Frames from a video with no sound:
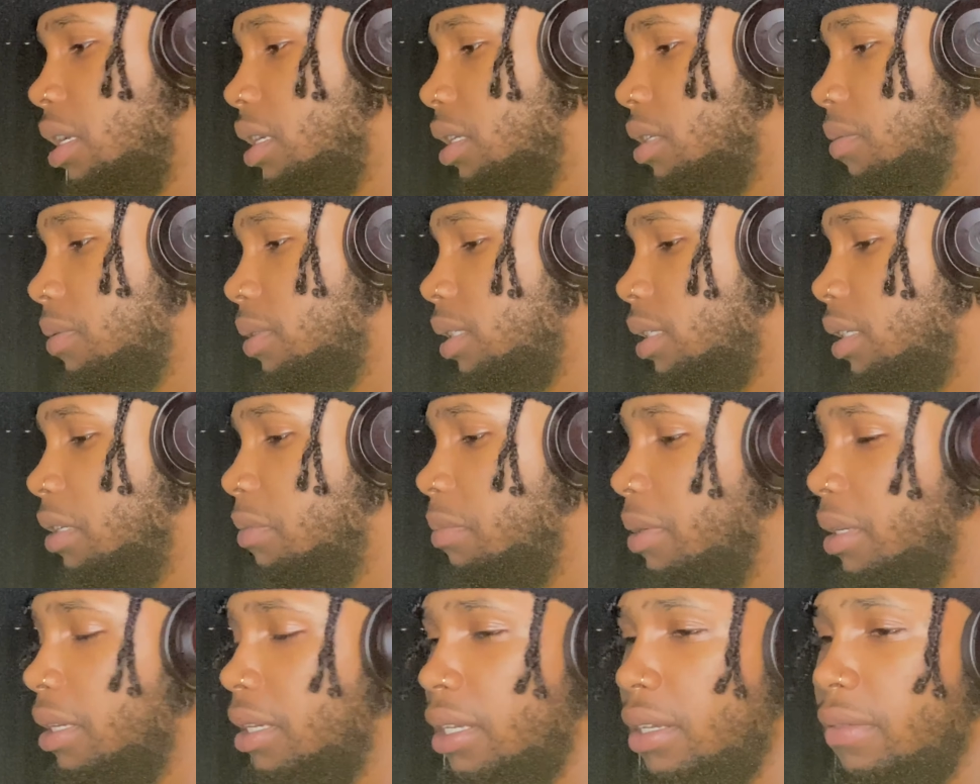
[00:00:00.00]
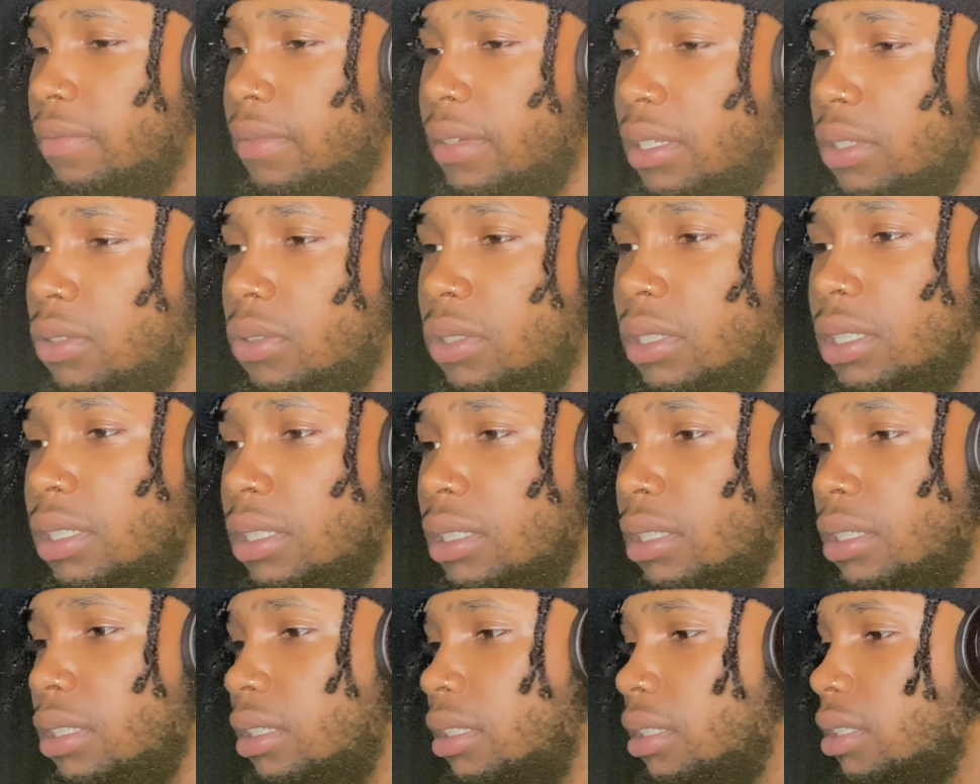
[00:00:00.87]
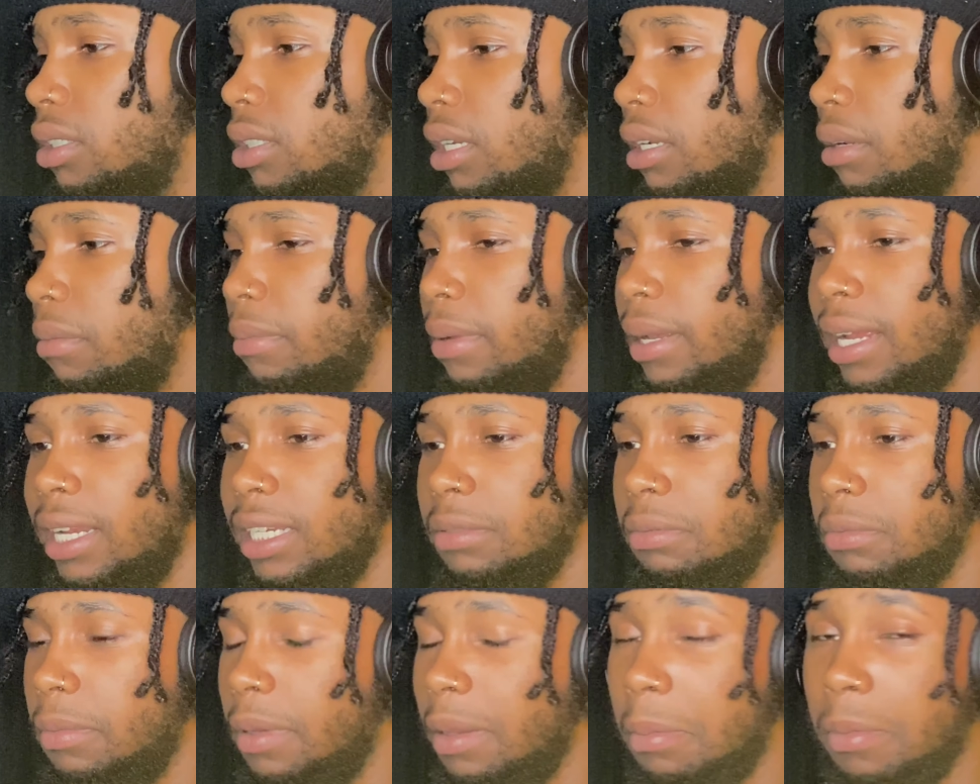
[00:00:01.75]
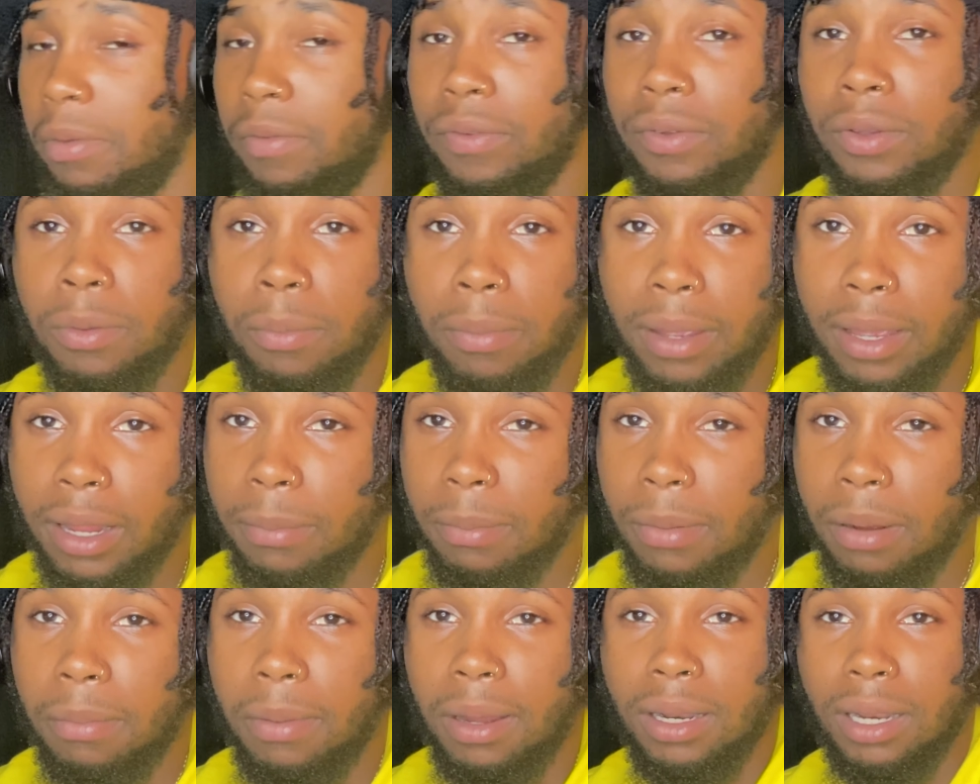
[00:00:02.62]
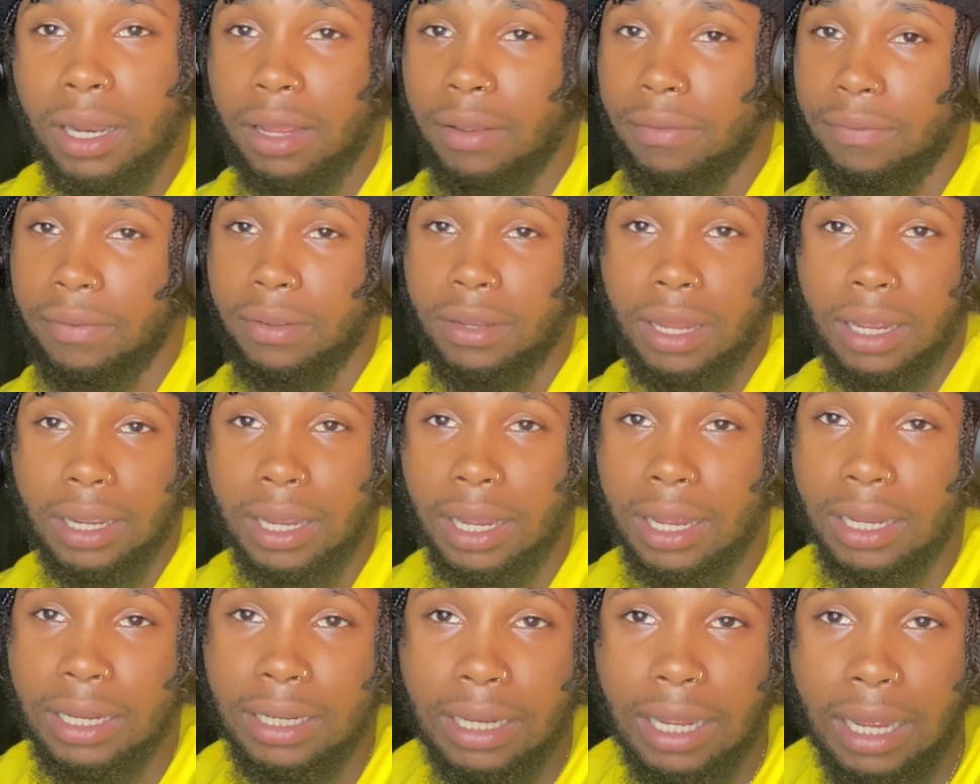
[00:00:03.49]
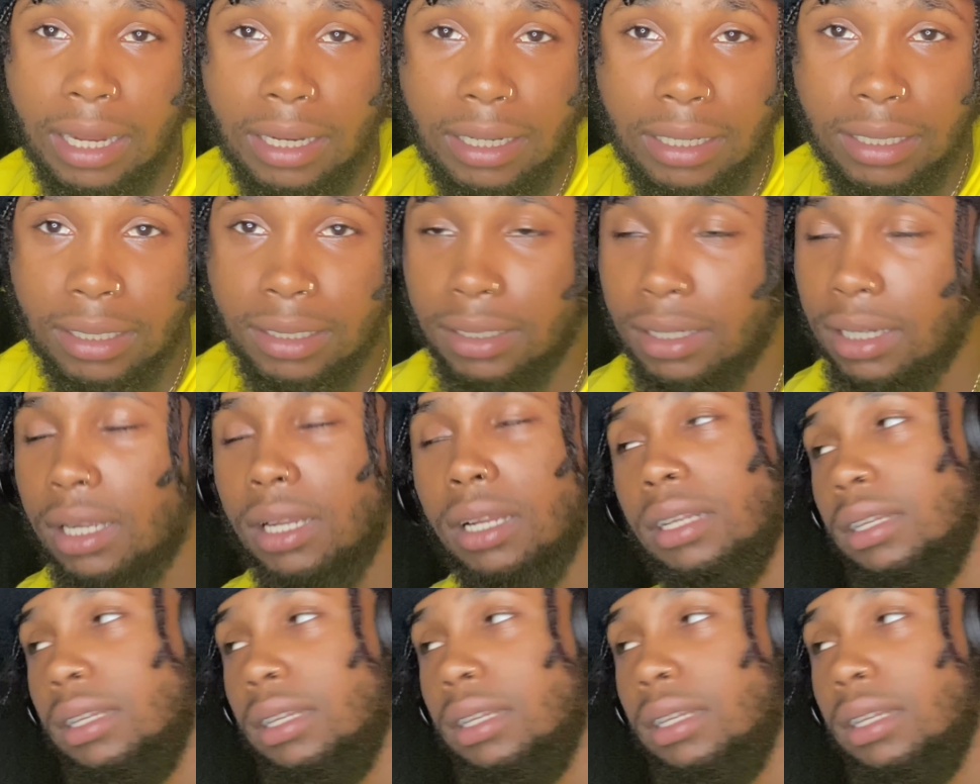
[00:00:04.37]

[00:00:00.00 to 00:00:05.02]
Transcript: what I'm saying he being envious or he he trying to bash me, make me feel bad about my life, feel like I ain't got nothing.